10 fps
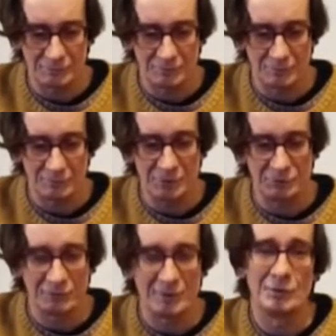these
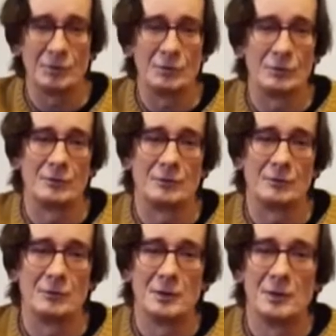major 7 chords
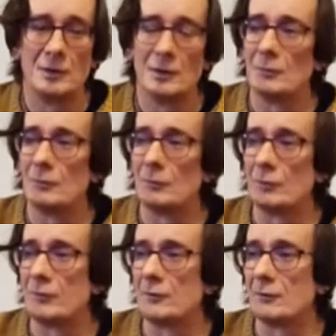are
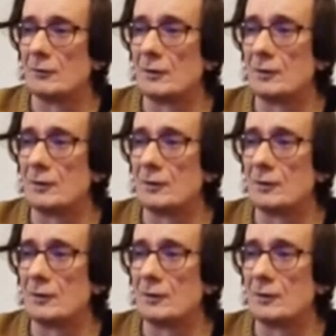one of the